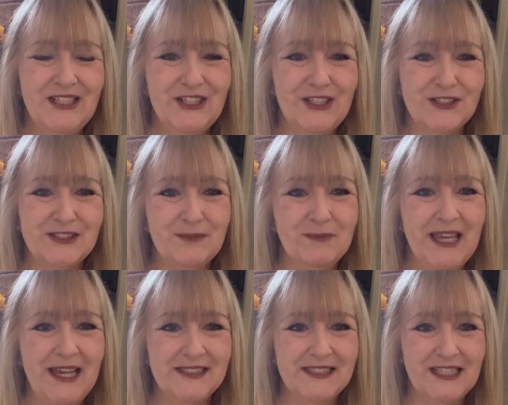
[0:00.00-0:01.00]
autumn
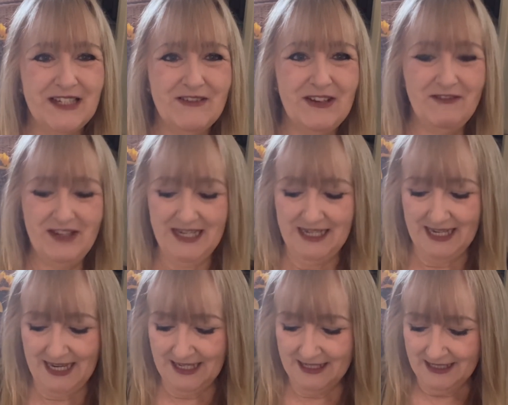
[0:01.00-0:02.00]
category
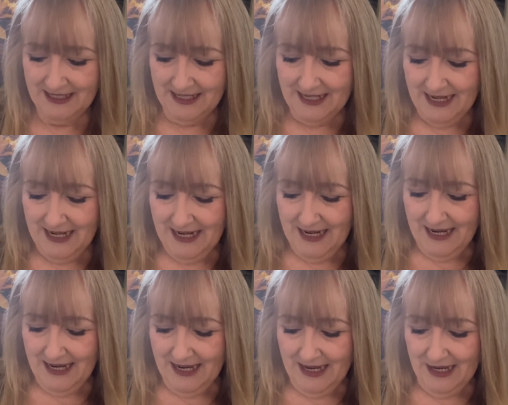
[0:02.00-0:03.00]
really.
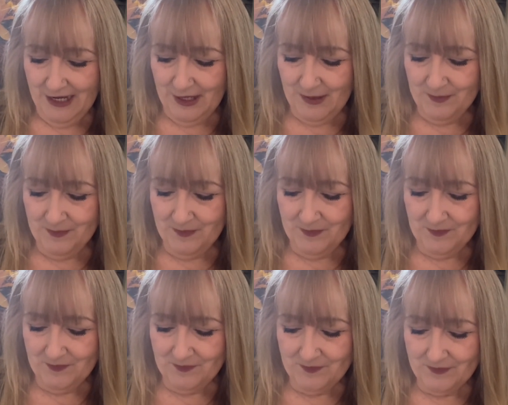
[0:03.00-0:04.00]
Um,
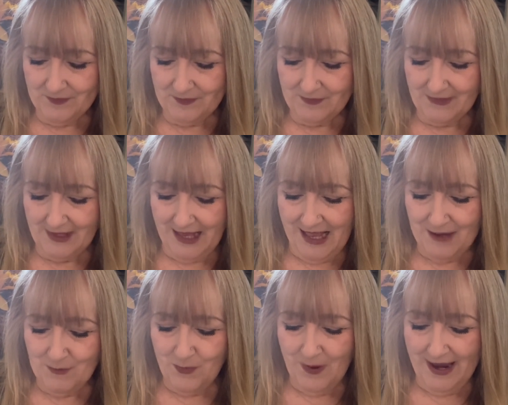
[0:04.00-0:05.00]

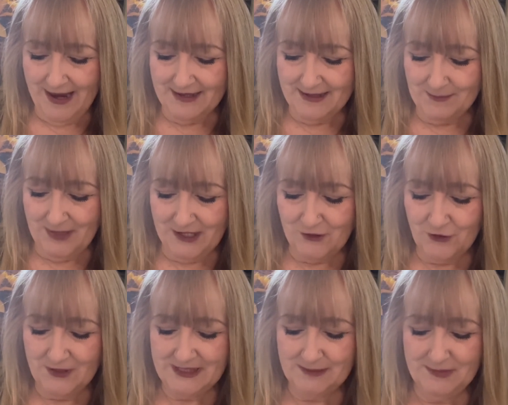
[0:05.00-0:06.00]
and when are my
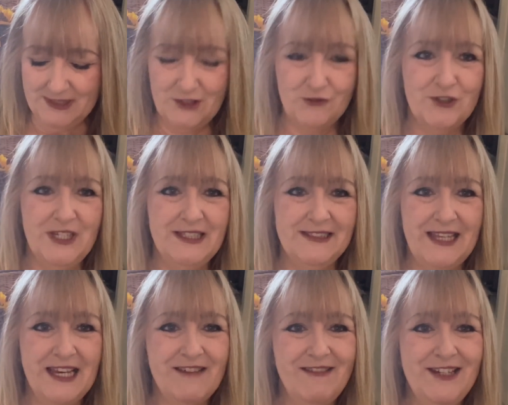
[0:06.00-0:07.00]
Christmas tree and
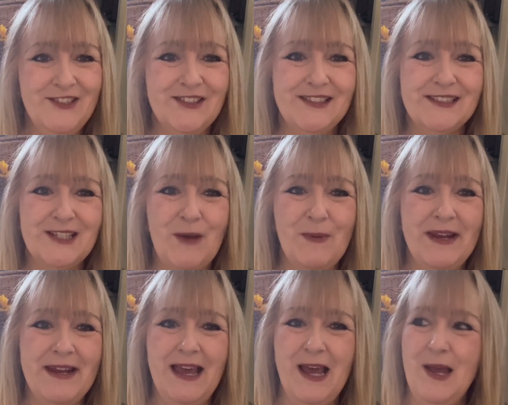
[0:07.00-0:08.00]
decorations
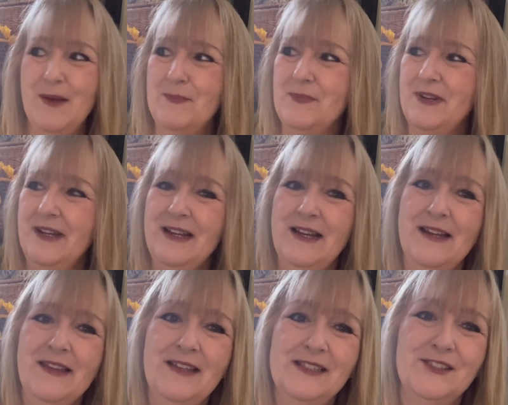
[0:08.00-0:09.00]
going up?
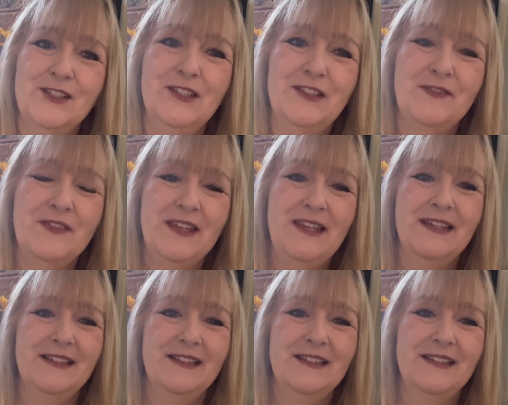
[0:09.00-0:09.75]
That's all of the,